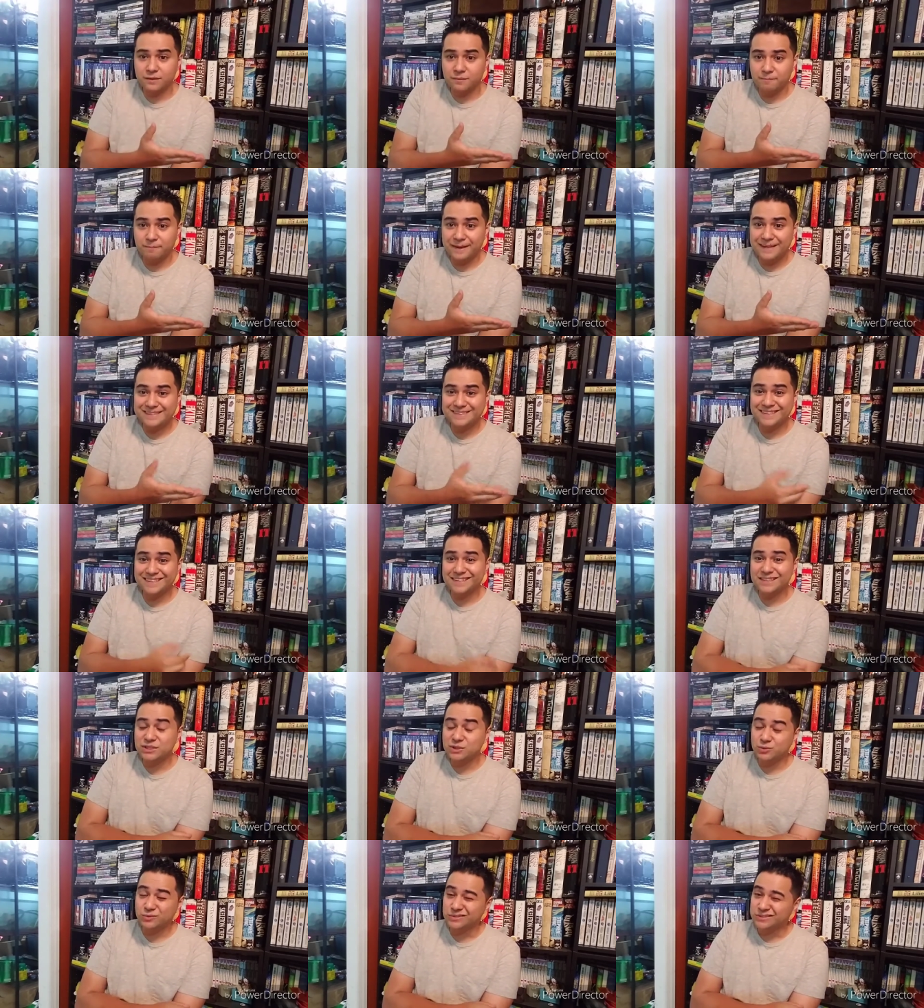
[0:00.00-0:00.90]
basically
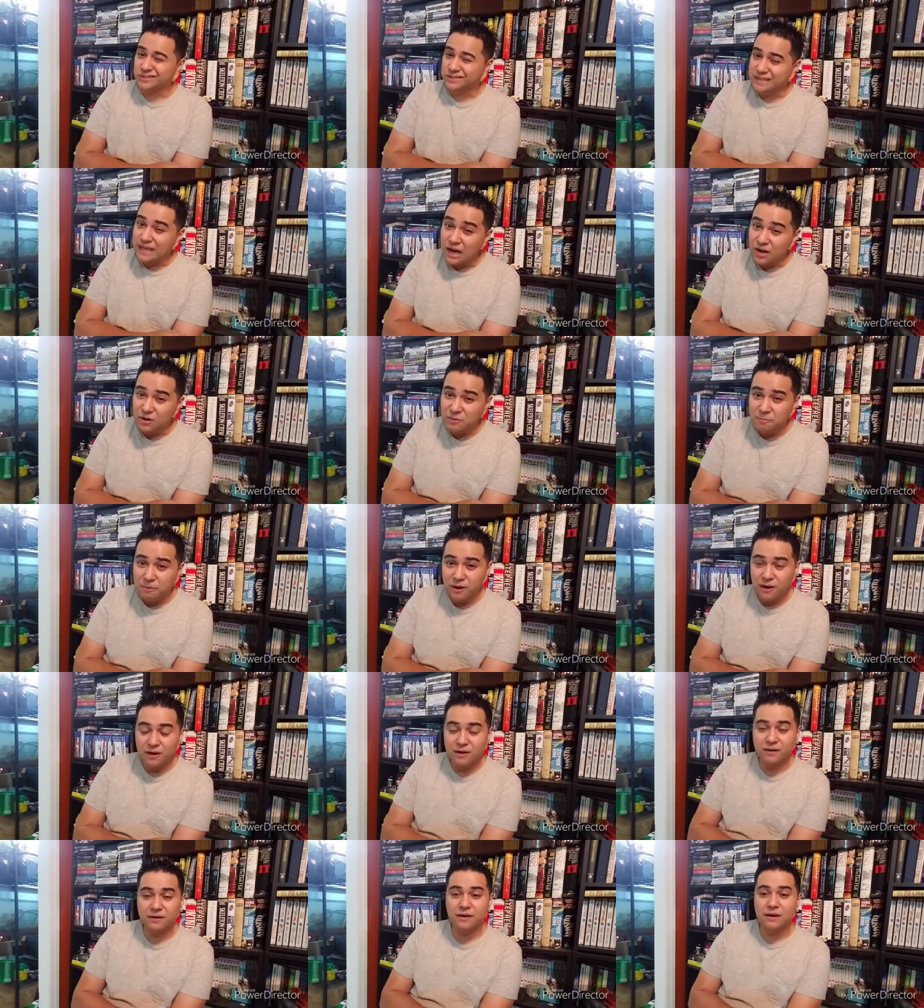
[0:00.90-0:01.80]
she was looked down
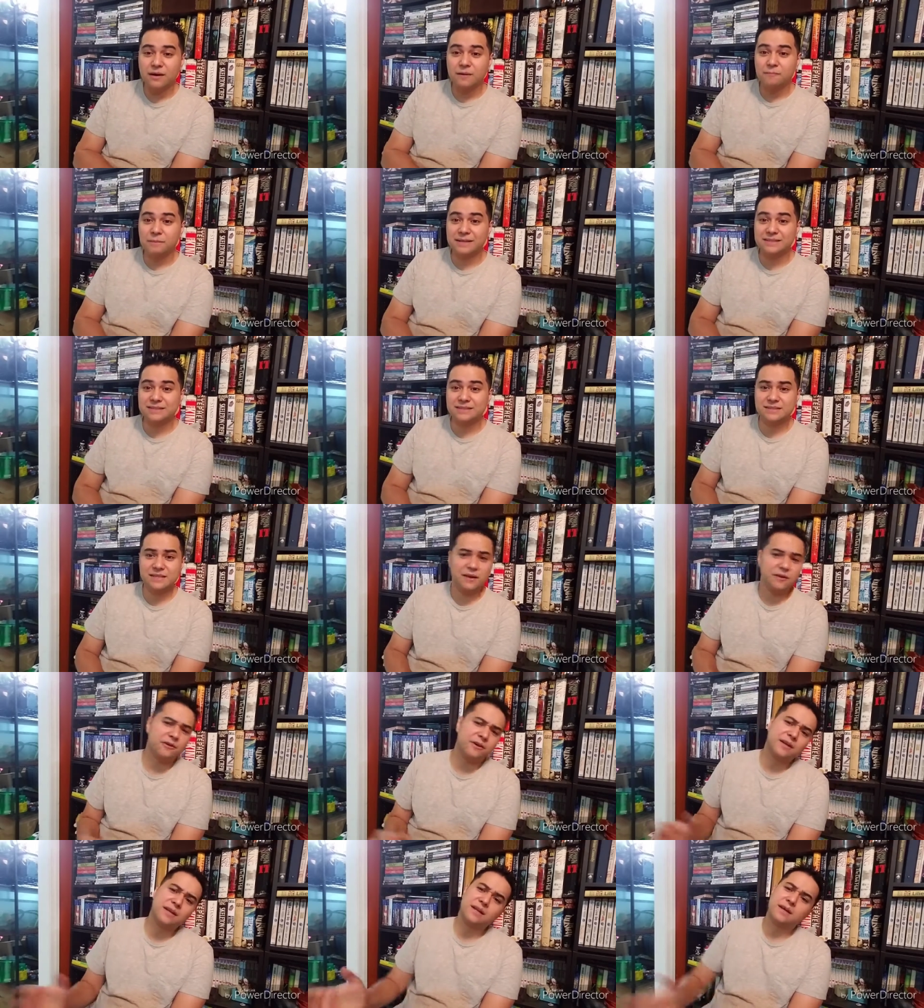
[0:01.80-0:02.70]
upon by
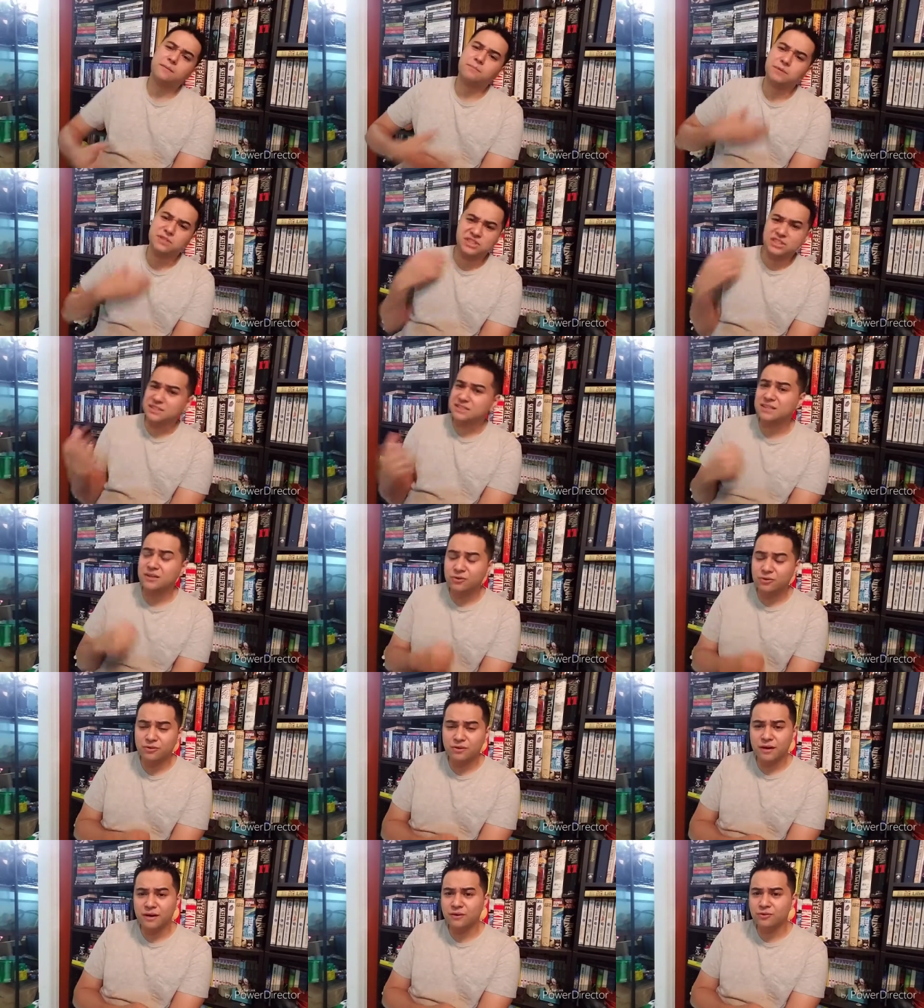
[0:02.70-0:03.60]
society, but she
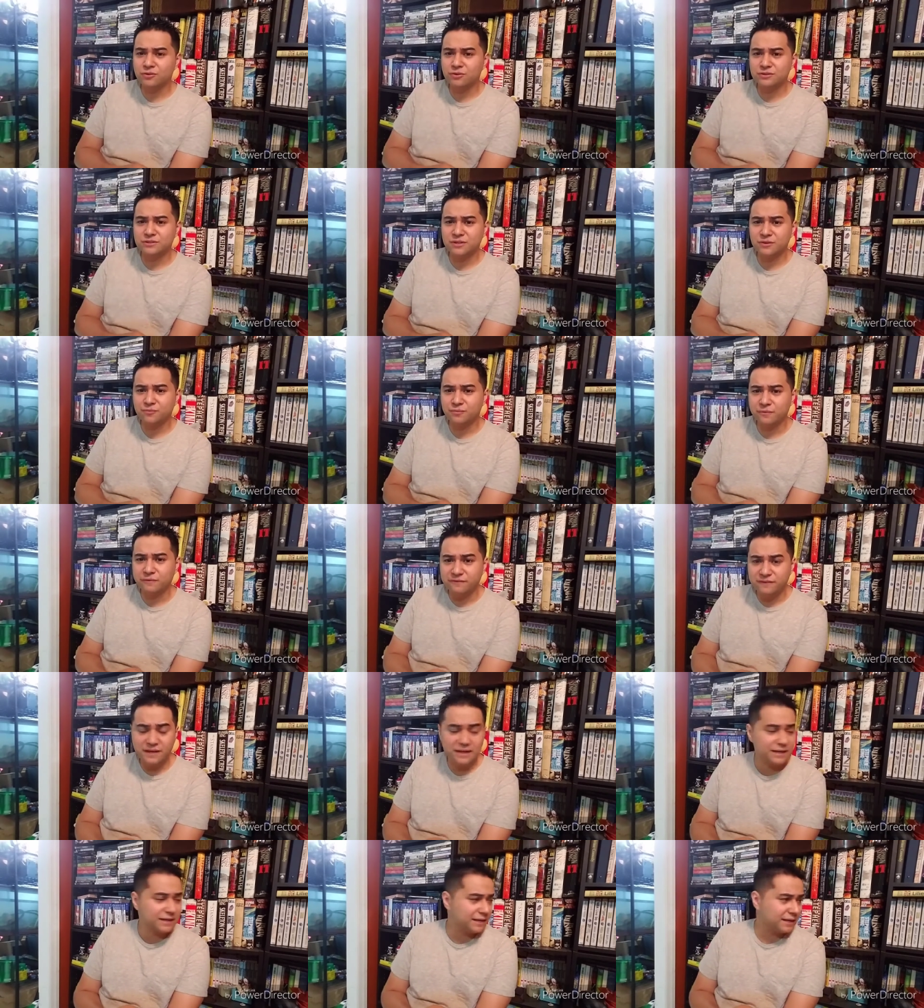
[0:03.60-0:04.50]
held herself with
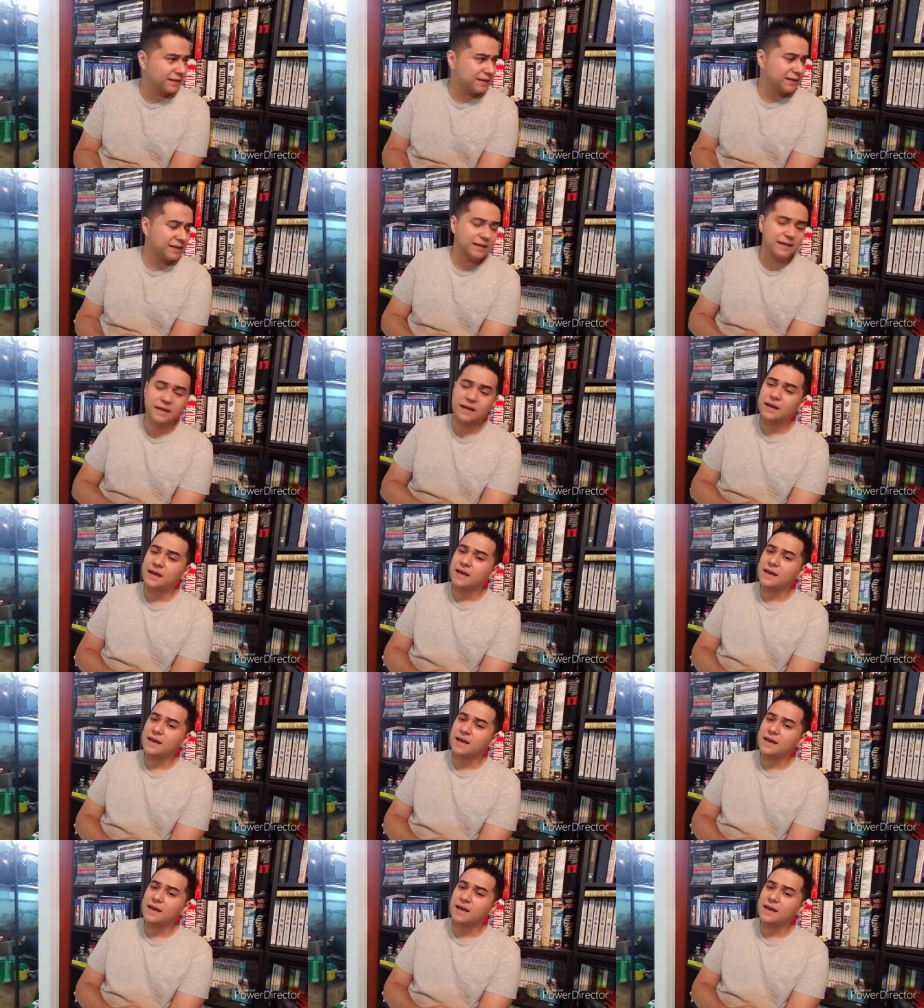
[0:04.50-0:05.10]
dignity,